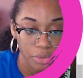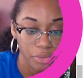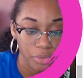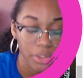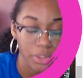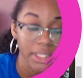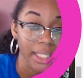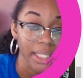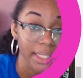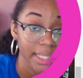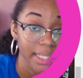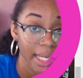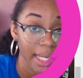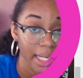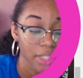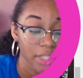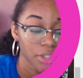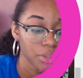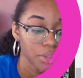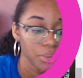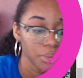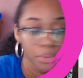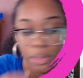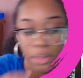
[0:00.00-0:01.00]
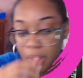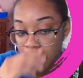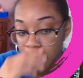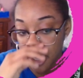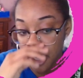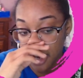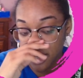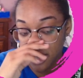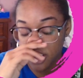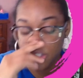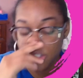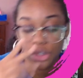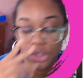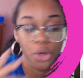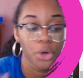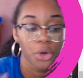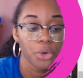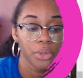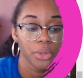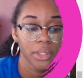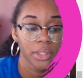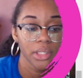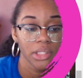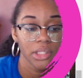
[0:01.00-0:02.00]
a tech too, so
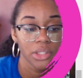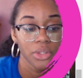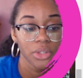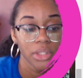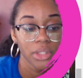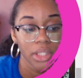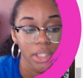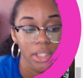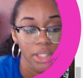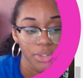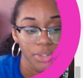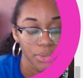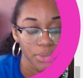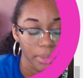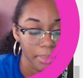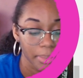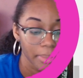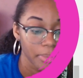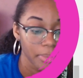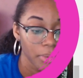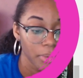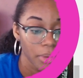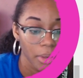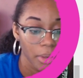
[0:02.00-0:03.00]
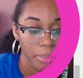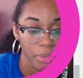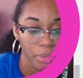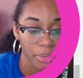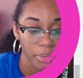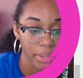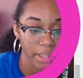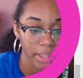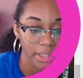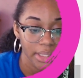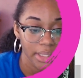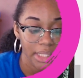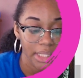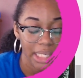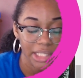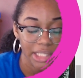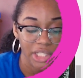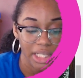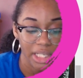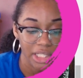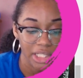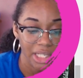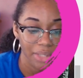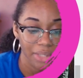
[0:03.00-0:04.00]
he's good to disrupt opponents. He has
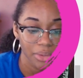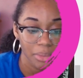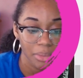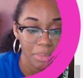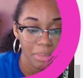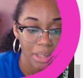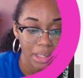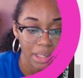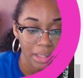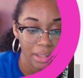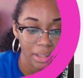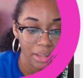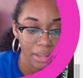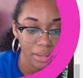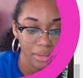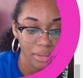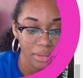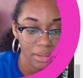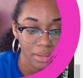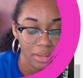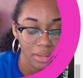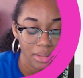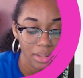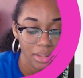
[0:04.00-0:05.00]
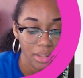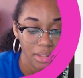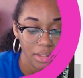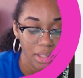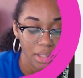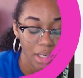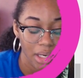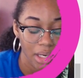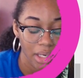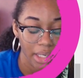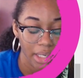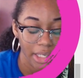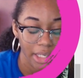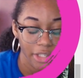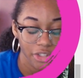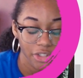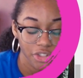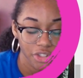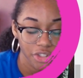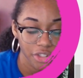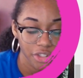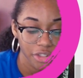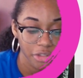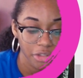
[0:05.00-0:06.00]
like Ball, King
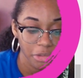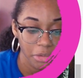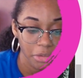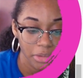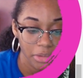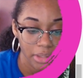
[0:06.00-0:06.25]
Shield.